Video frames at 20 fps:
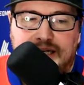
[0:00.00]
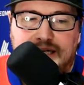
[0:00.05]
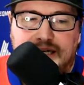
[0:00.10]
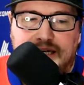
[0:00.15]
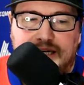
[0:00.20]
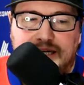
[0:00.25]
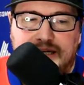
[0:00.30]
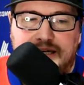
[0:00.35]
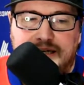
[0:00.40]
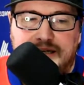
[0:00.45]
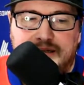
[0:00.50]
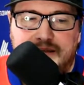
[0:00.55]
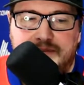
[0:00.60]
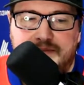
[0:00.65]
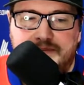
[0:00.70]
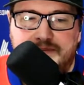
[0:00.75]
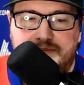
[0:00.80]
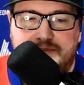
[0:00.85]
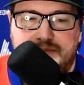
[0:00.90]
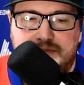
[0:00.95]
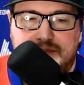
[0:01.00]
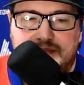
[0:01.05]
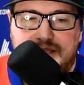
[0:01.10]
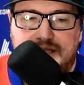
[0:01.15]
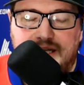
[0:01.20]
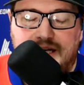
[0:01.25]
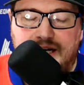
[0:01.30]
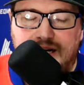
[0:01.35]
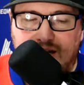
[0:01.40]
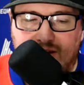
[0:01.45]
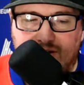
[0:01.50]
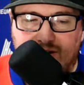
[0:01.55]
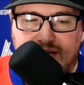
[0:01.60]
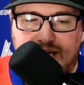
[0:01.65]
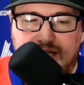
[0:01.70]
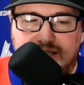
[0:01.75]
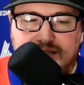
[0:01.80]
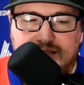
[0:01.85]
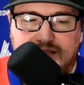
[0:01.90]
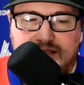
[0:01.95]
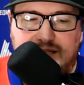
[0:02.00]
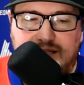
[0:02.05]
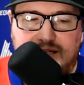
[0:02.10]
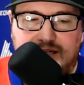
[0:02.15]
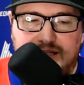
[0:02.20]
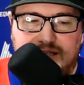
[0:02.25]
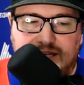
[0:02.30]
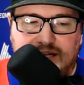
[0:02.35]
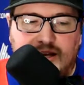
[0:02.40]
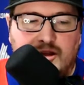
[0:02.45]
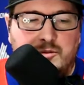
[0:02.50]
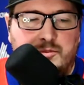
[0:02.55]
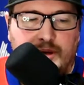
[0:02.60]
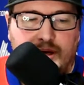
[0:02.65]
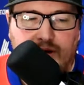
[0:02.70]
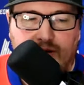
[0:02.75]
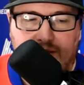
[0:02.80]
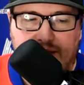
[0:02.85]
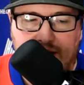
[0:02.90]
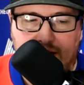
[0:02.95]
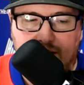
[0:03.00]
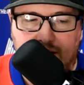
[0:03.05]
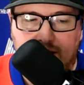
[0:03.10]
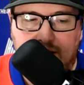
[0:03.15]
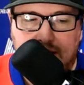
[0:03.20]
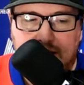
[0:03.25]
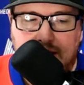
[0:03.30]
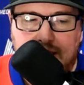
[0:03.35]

get another guest, get another player there.